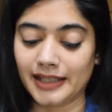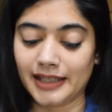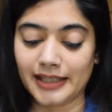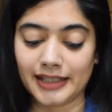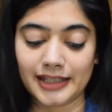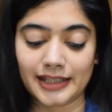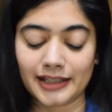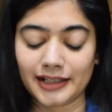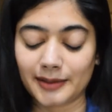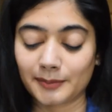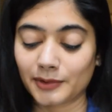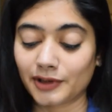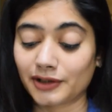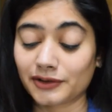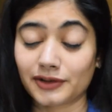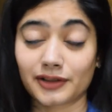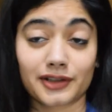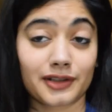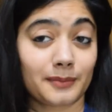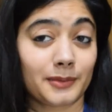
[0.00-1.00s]
Here I'm not
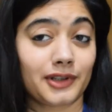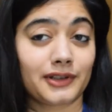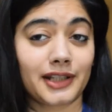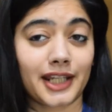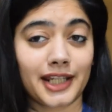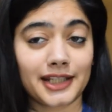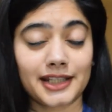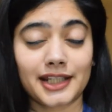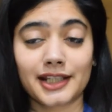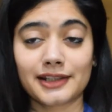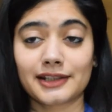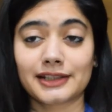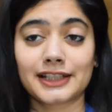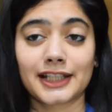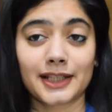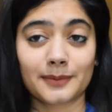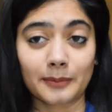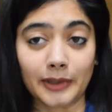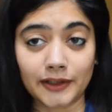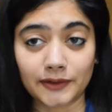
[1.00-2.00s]
talking about any
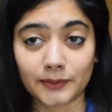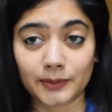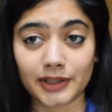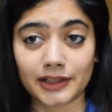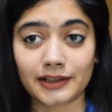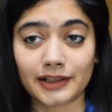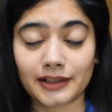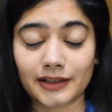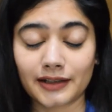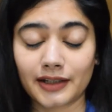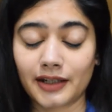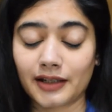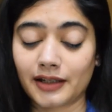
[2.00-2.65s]
entertainment reading,